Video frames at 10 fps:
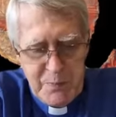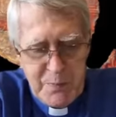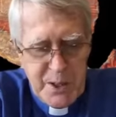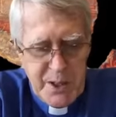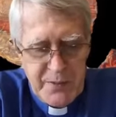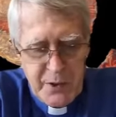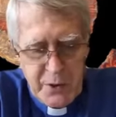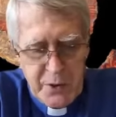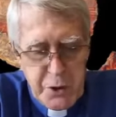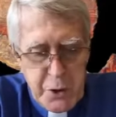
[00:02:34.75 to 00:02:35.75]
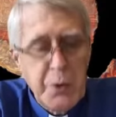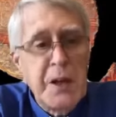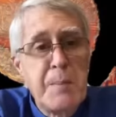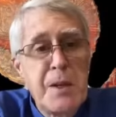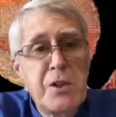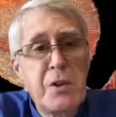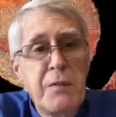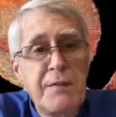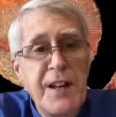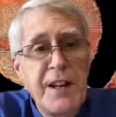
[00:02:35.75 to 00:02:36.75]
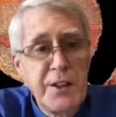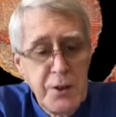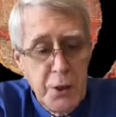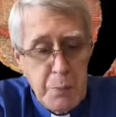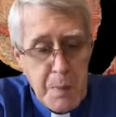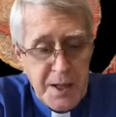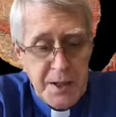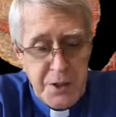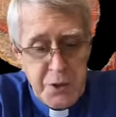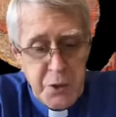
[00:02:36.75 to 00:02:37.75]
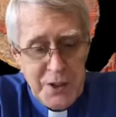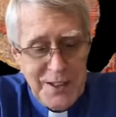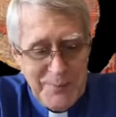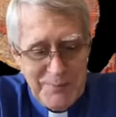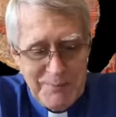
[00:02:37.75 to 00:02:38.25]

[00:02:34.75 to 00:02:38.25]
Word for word: but if you're a Joni Mitchell fan, you might enjoy it.